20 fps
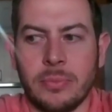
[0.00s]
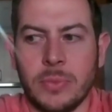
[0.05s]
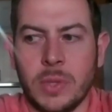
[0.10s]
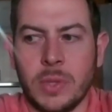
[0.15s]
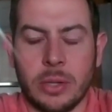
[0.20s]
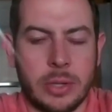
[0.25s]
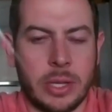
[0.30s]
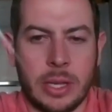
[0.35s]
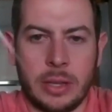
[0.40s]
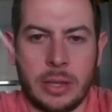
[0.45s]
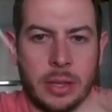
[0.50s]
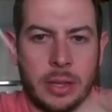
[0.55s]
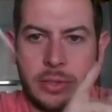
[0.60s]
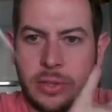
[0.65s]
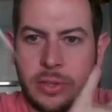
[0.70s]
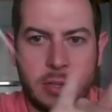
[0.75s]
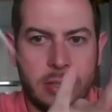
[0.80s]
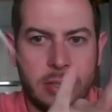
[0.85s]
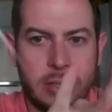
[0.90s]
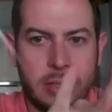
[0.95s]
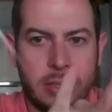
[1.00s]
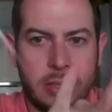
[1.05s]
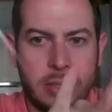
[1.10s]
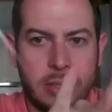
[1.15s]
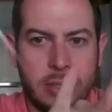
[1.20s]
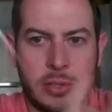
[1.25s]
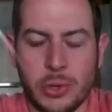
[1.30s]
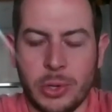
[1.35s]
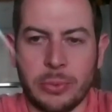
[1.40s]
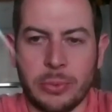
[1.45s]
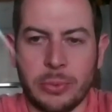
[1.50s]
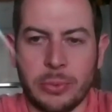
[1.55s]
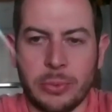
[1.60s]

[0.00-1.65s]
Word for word: you know, it's a, it's a joint